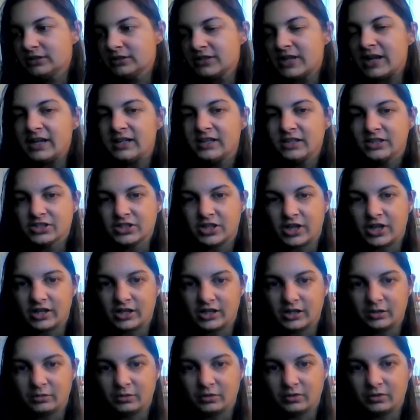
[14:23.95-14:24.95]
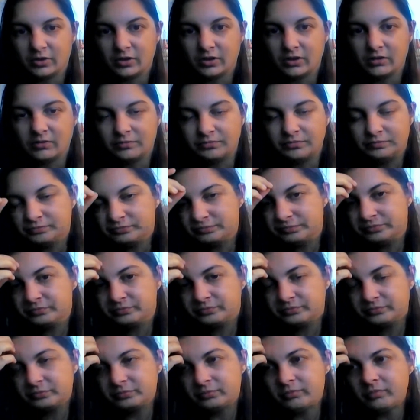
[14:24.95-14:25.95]
tailored jacket with it,
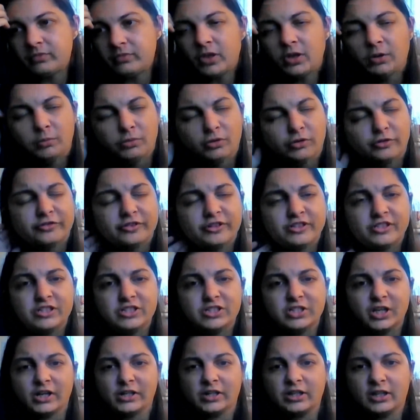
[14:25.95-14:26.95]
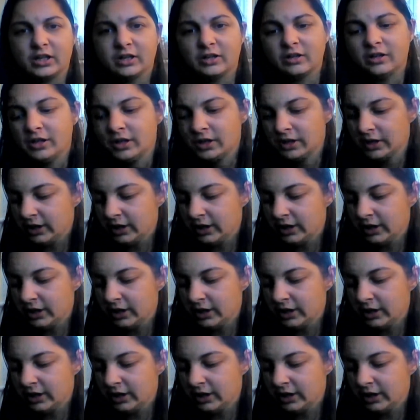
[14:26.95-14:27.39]
a more fitted jacket.